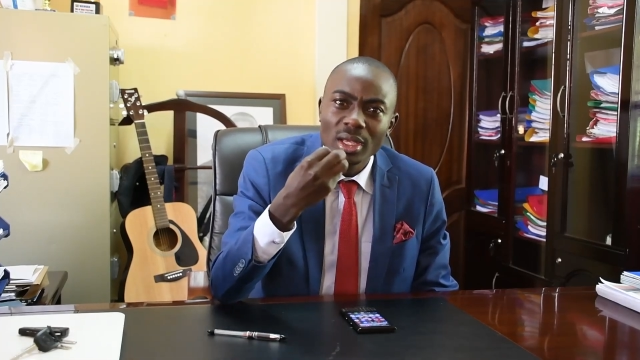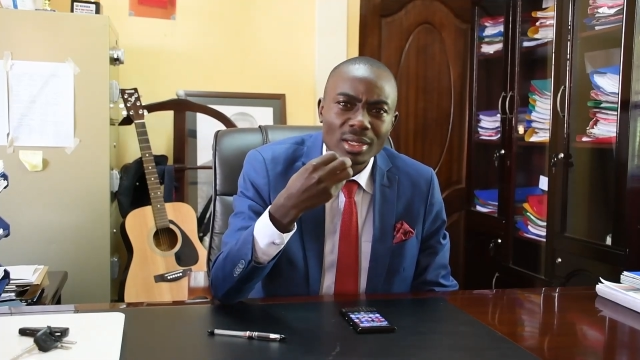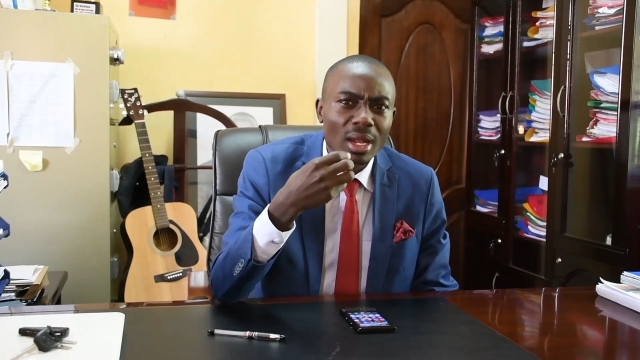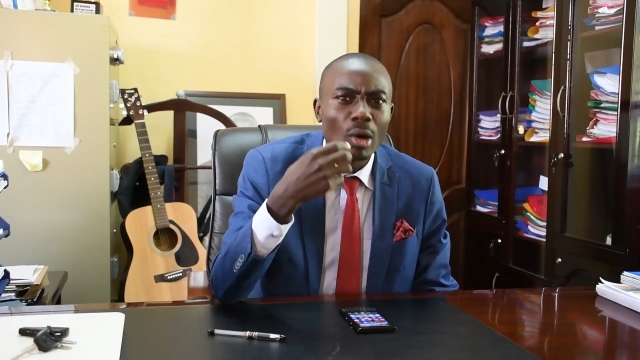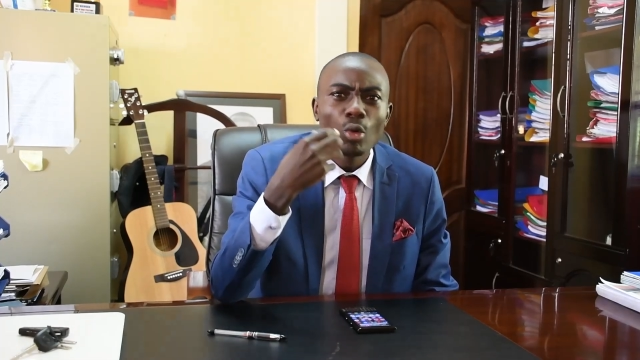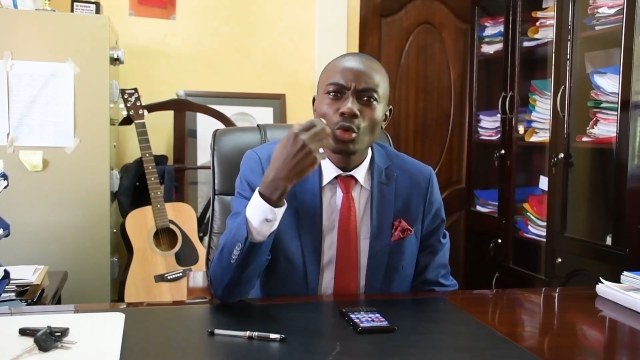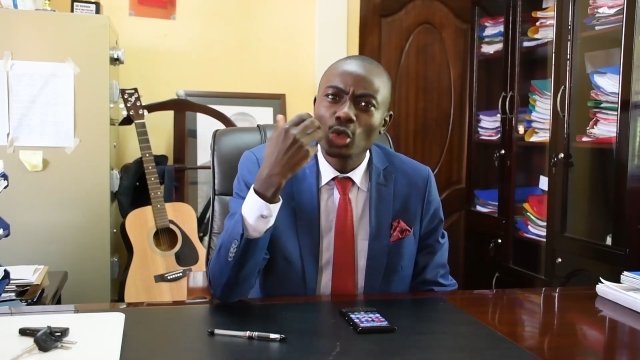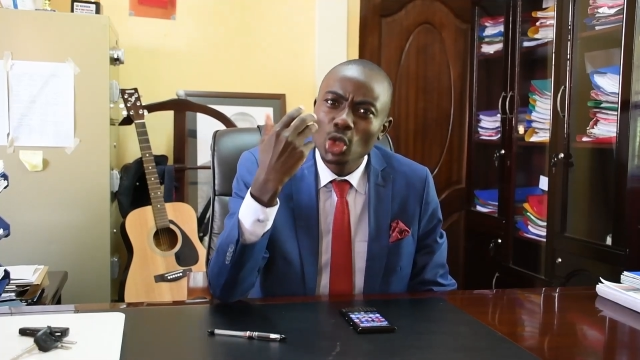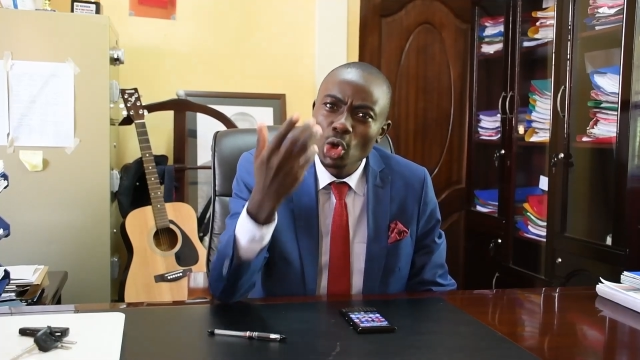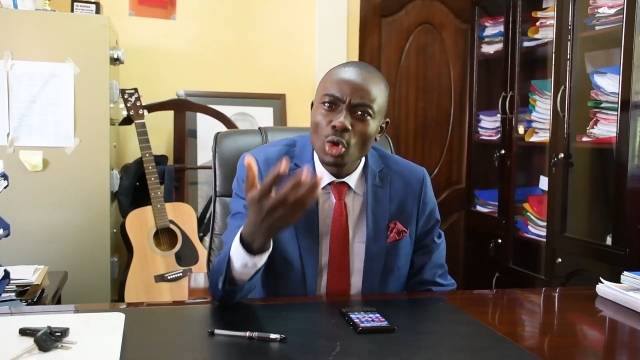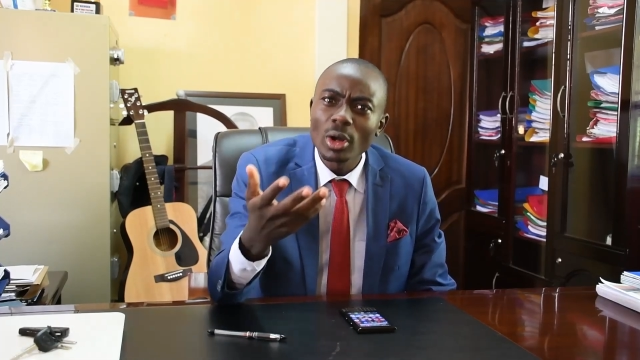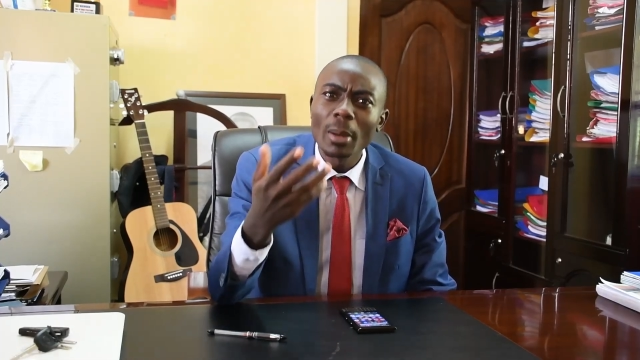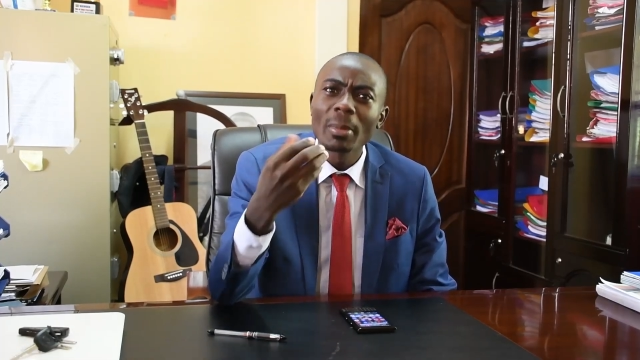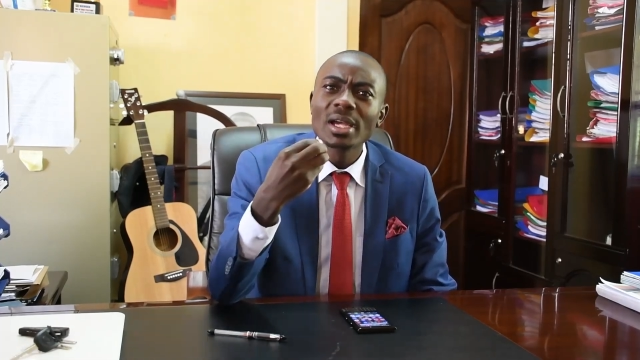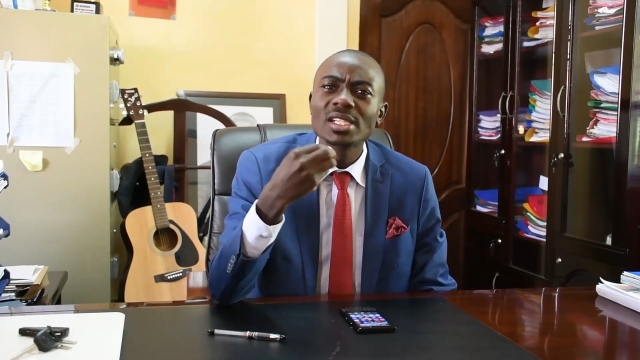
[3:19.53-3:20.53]
Na
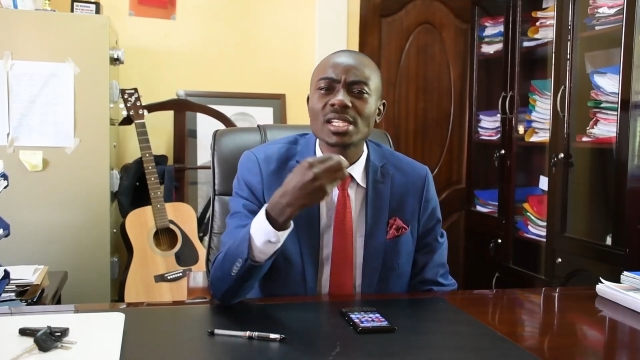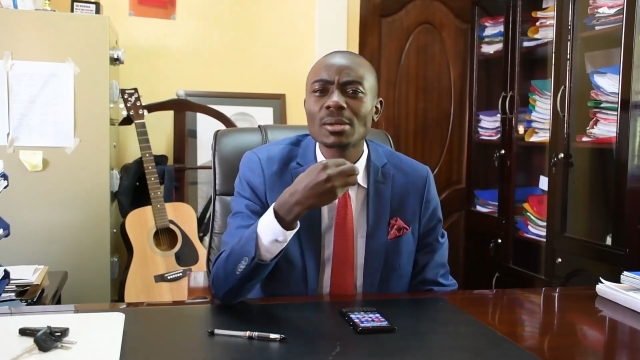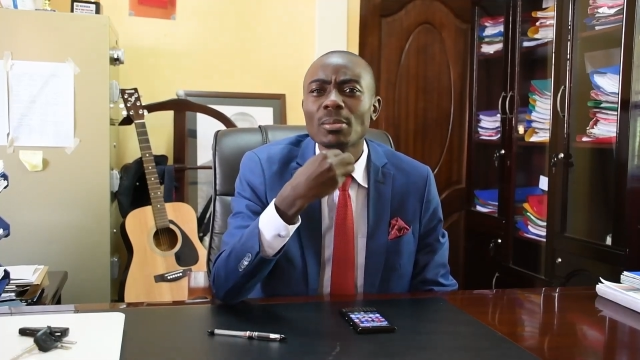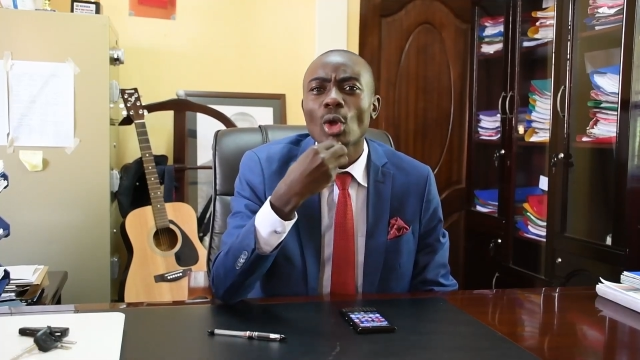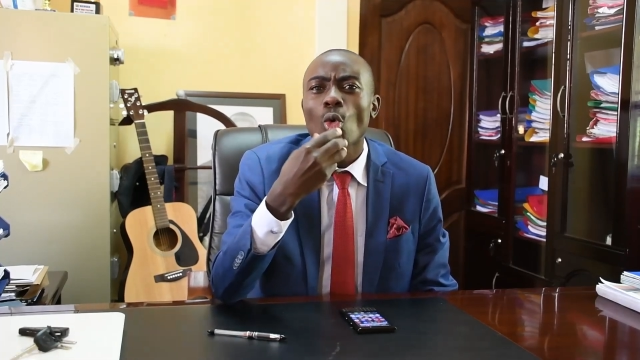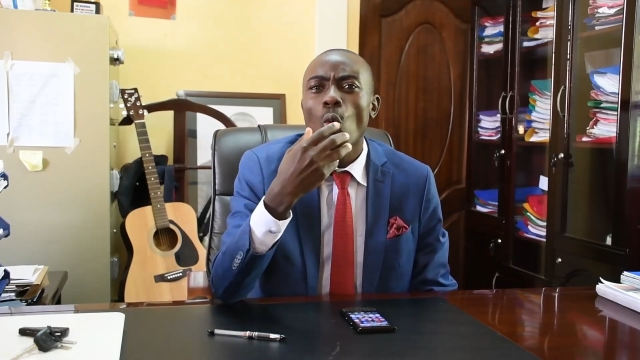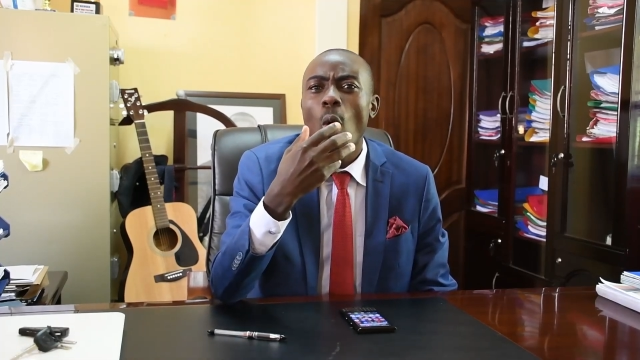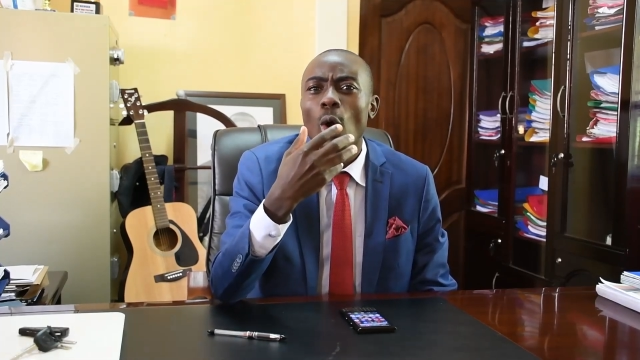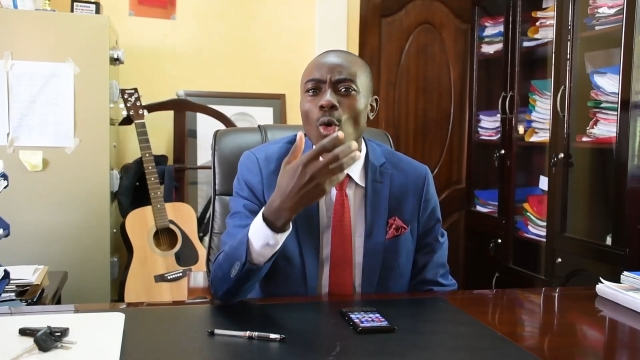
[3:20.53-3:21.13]
ukiona maisha imekuwa